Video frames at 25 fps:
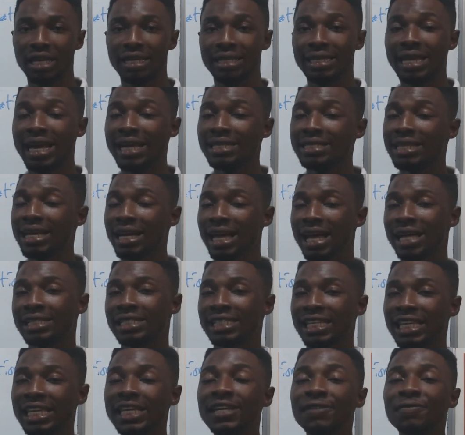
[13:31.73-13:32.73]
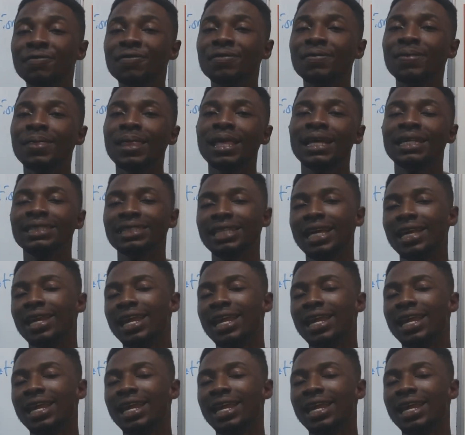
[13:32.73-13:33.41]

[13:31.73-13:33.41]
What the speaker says: the executive, the